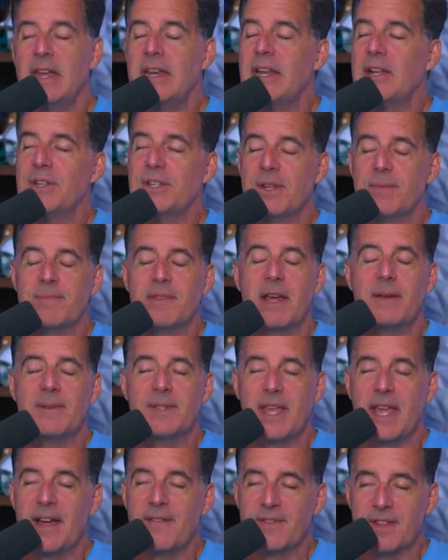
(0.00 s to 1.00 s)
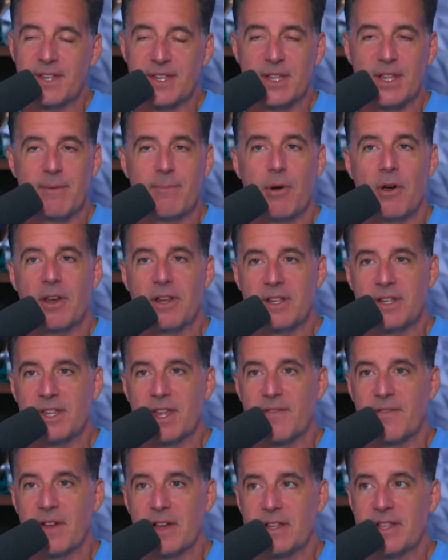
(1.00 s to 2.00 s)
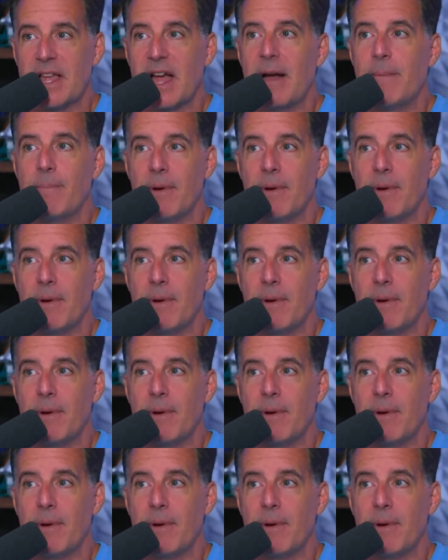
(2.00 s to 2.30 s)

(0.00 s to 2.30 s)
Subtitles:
Now, sometimes they have to sleep on it and stuff like that.